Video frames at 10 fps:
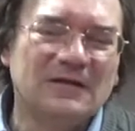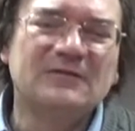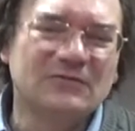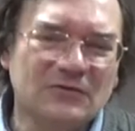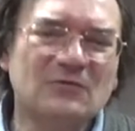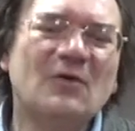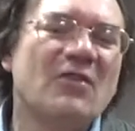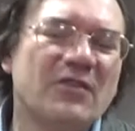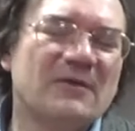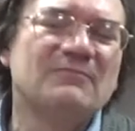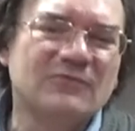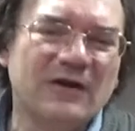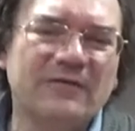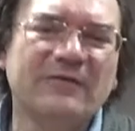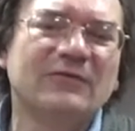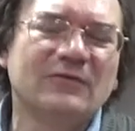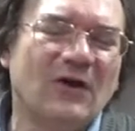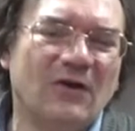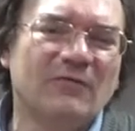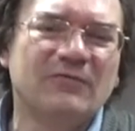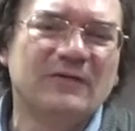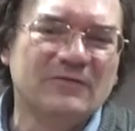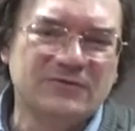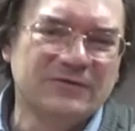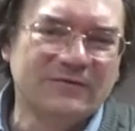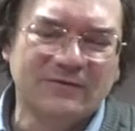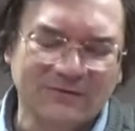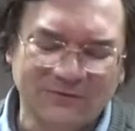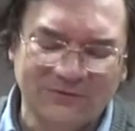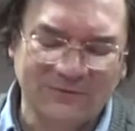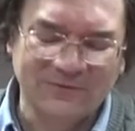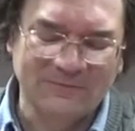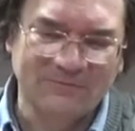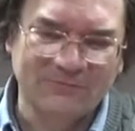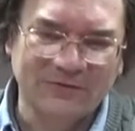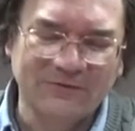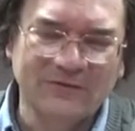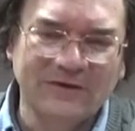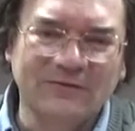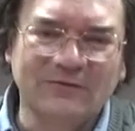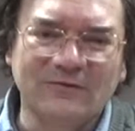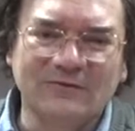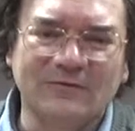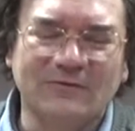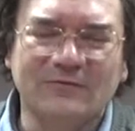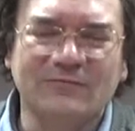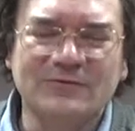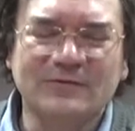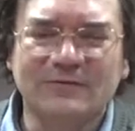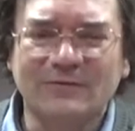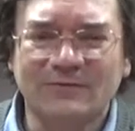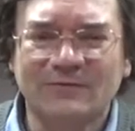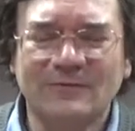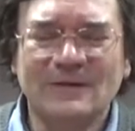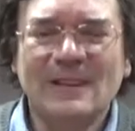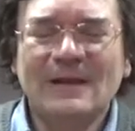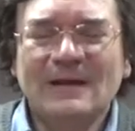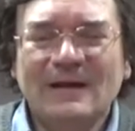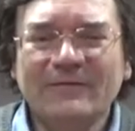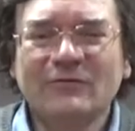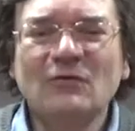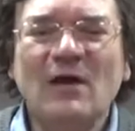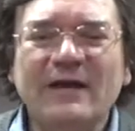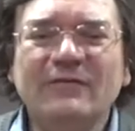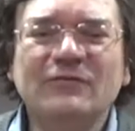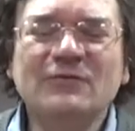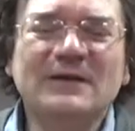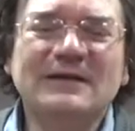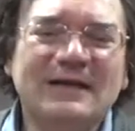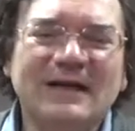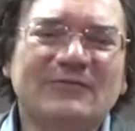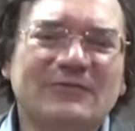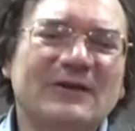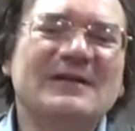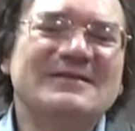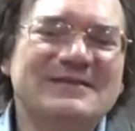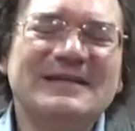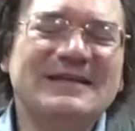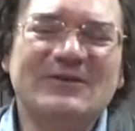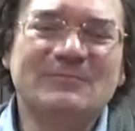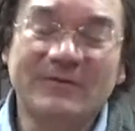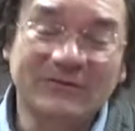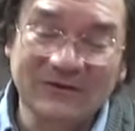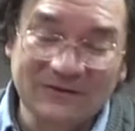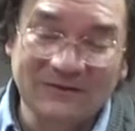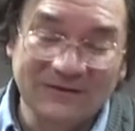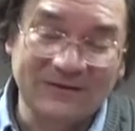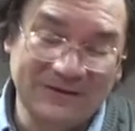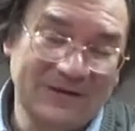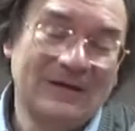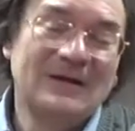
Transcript: to the brothers of Jesus. Brothers and sisters of Jesus. And so as you encounter need, particularly